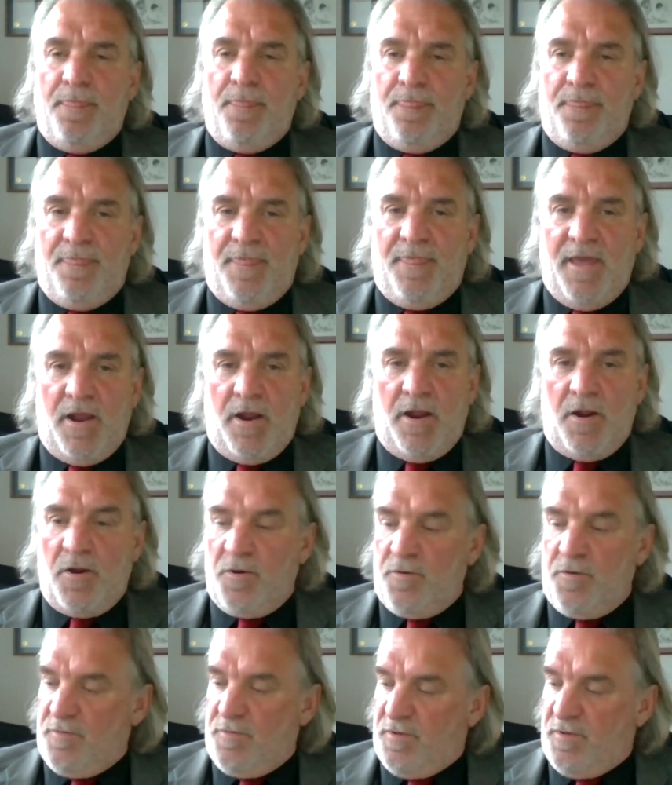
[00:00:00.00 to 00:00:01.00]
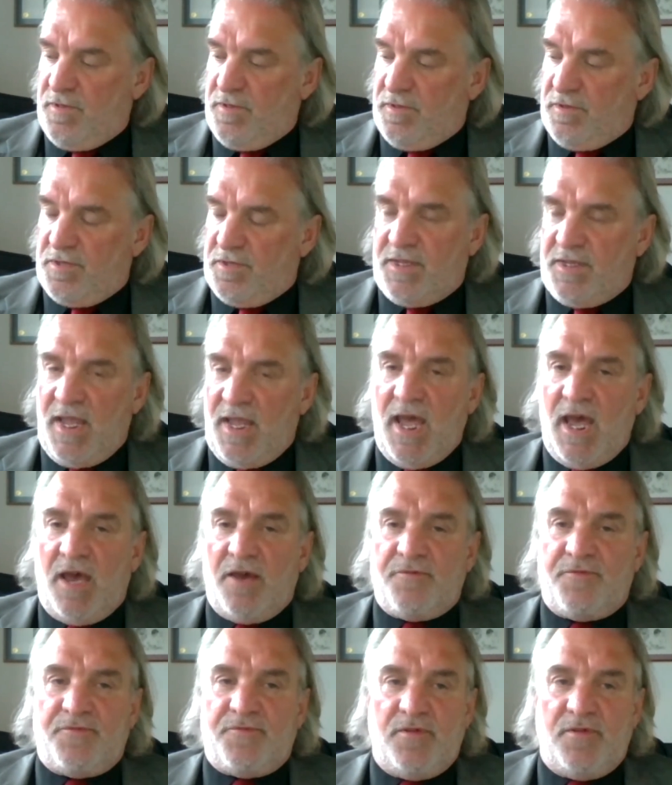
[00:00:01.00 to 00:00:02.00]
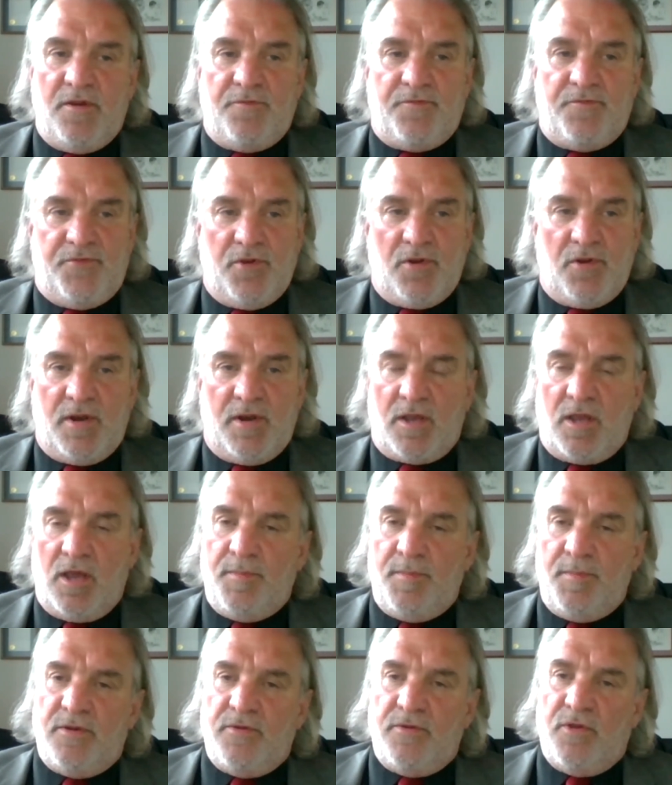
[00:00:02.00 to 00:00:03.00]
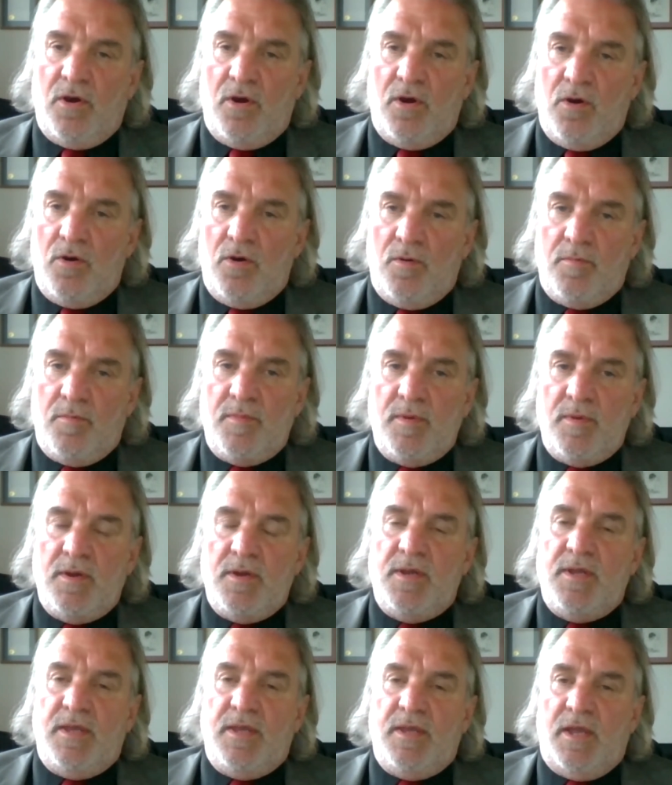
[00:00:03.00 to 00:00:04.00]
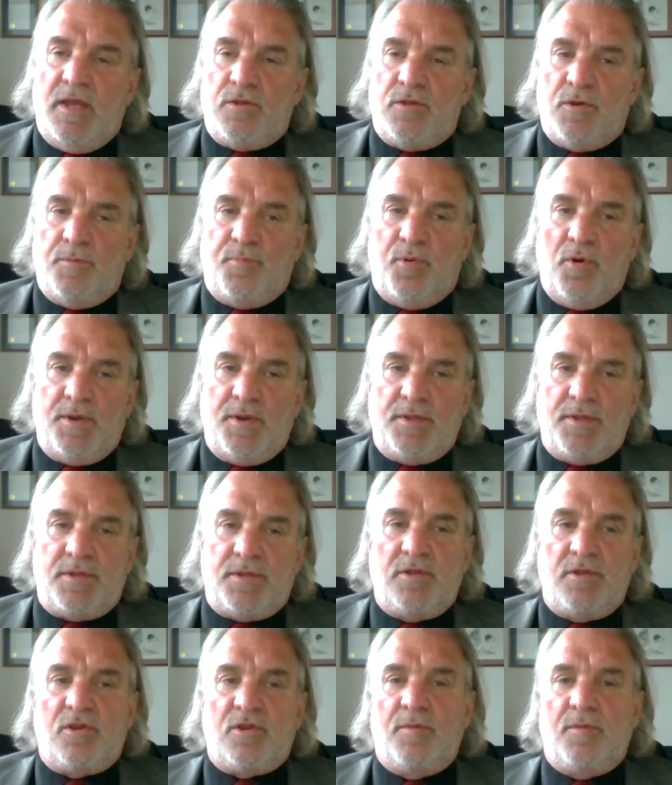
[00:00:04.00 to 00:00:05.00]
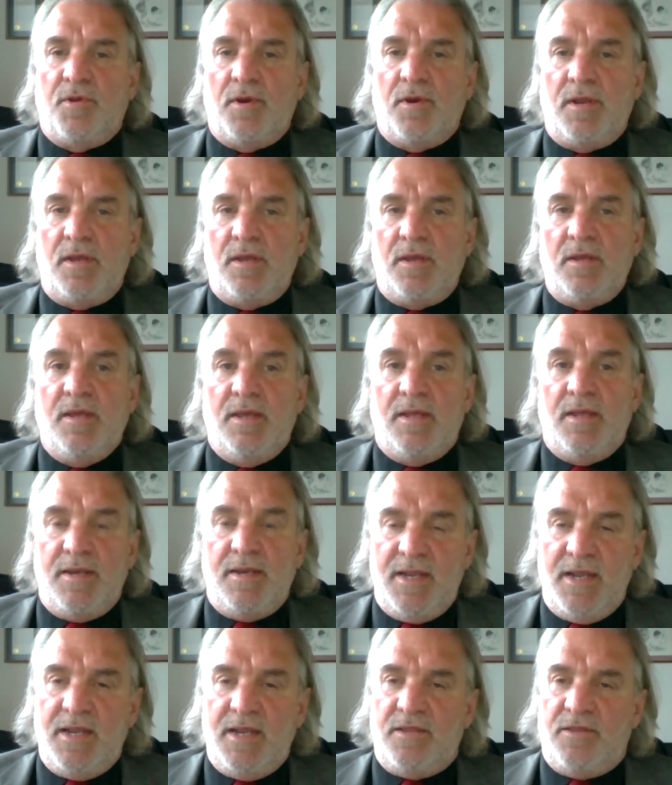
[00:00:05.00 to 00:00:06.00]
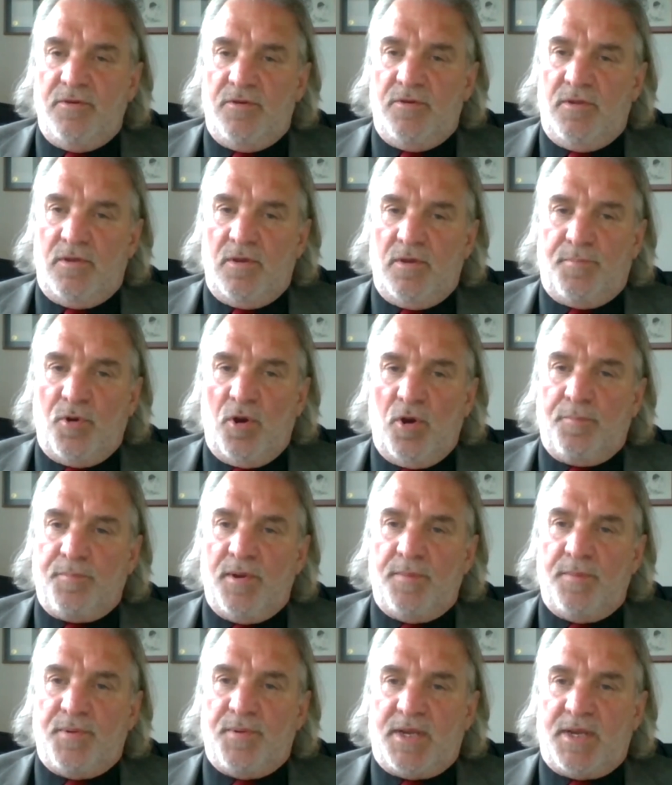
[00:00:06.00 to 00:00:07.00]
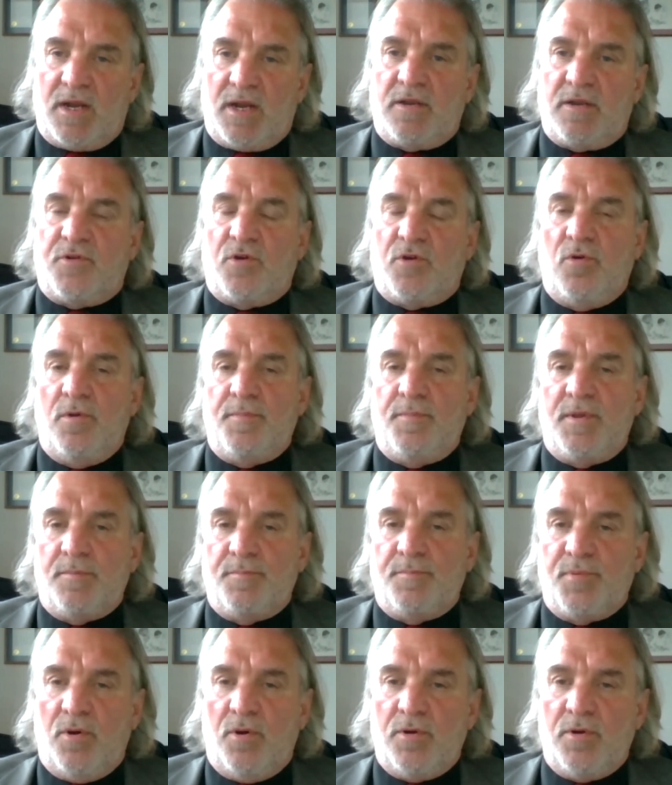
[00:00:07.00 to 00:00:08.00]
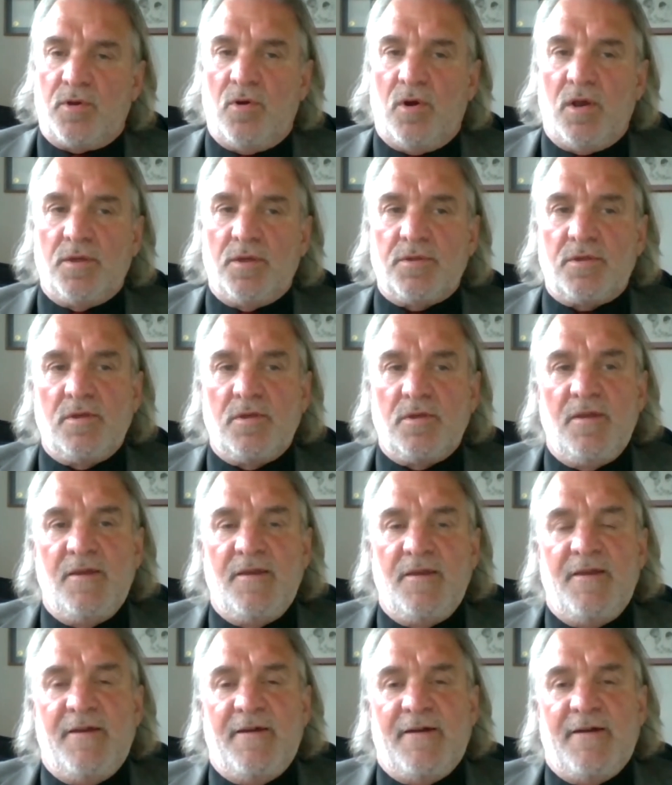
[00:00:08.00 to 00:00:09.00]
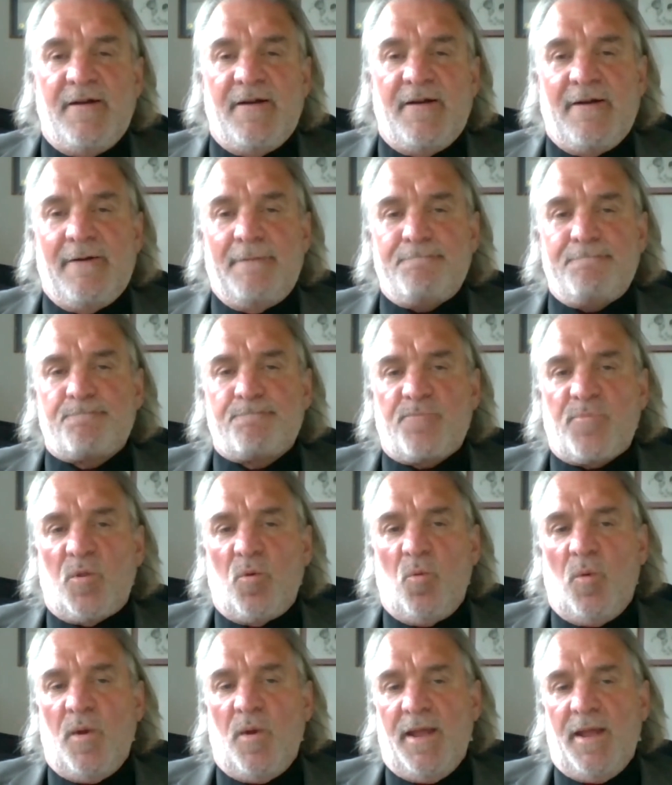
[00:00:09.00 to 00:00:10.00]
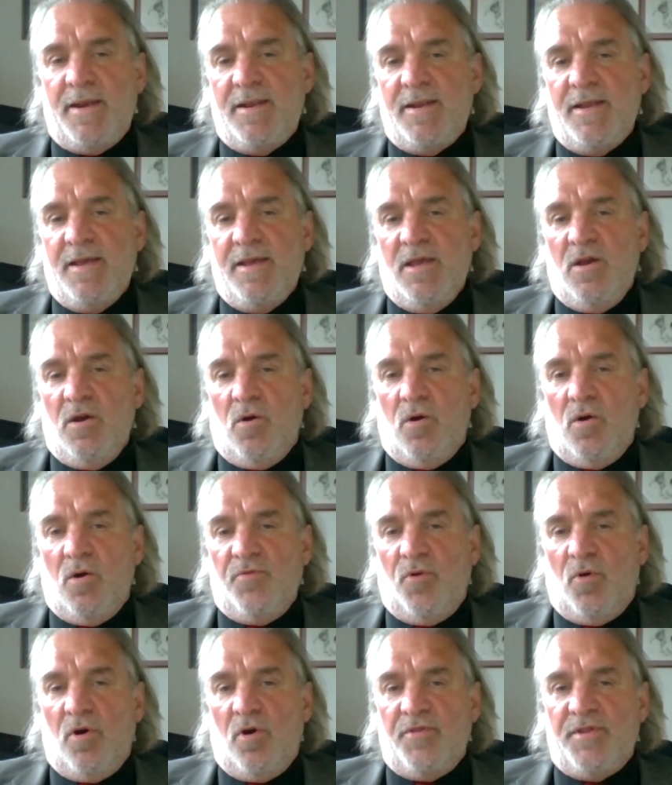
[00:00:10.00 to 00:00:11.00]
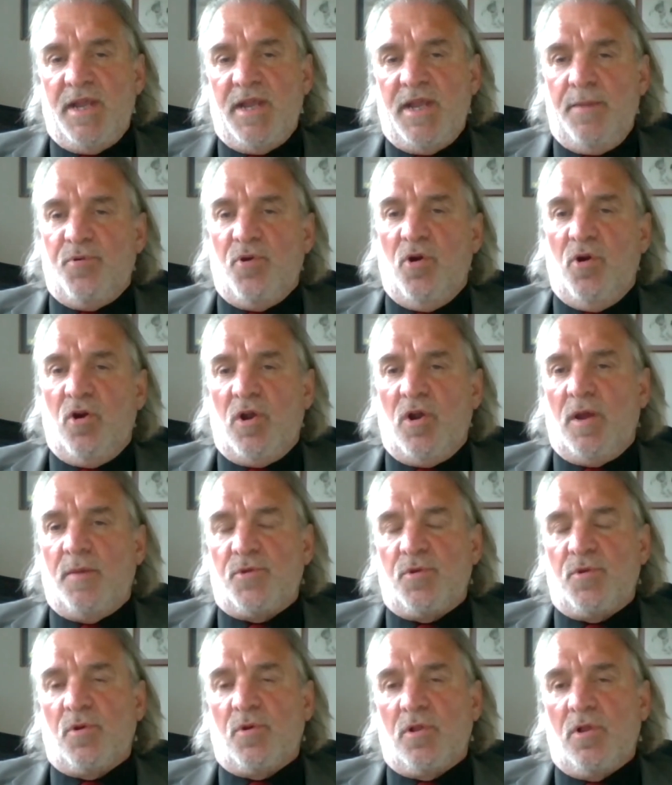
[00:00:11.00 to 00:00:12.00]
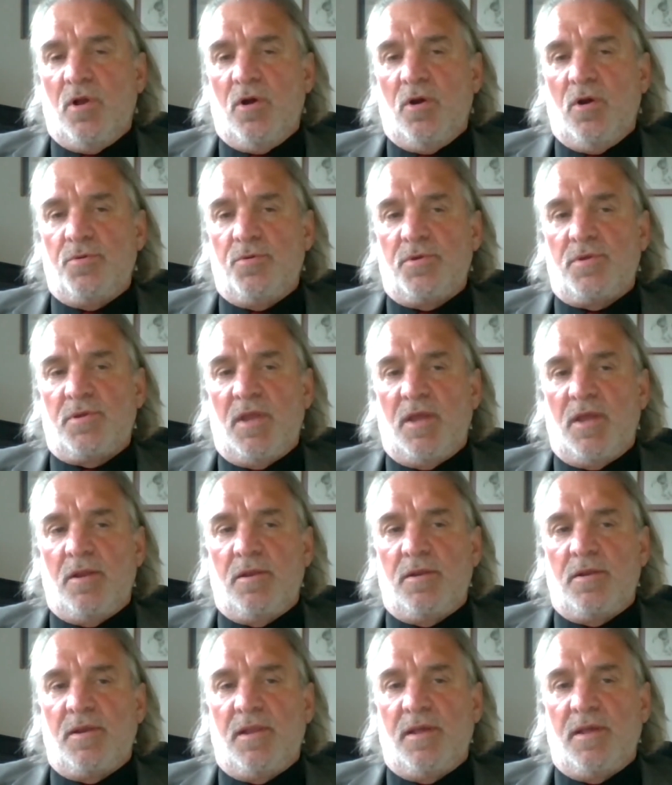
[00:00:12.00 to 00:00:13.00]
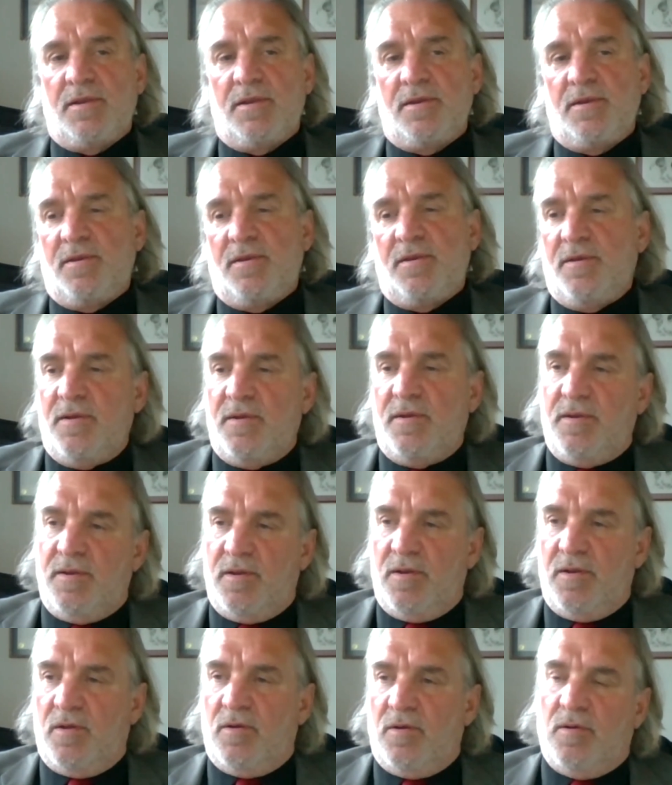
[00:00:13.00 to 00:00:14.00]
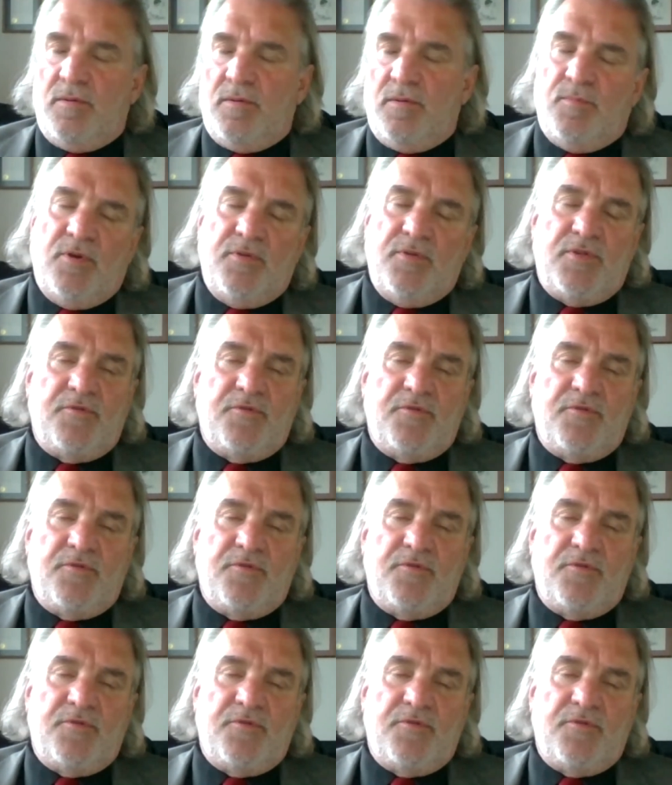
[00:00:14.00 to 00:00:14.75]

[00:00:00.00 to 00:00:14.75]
Their staff, if they're going to come into the home and support us in the community, need the appropriate protective equipment and protocols. When all the day programs were closed and more than five